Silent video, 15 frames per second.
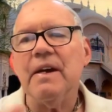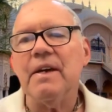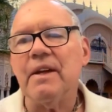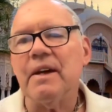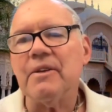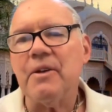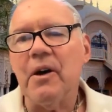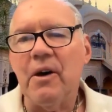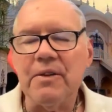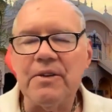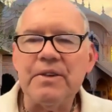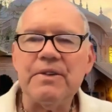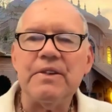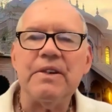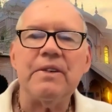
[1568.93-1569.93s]
that
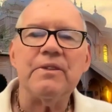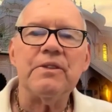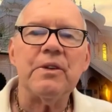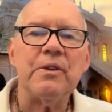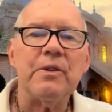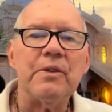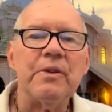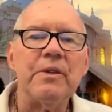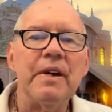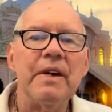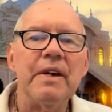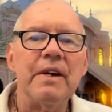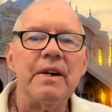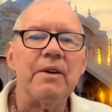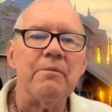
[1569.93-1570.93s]
causes the internal
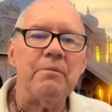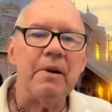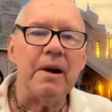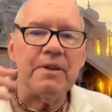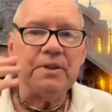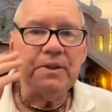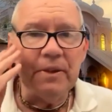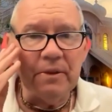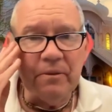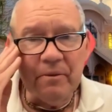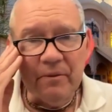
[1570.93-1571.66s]
combustion.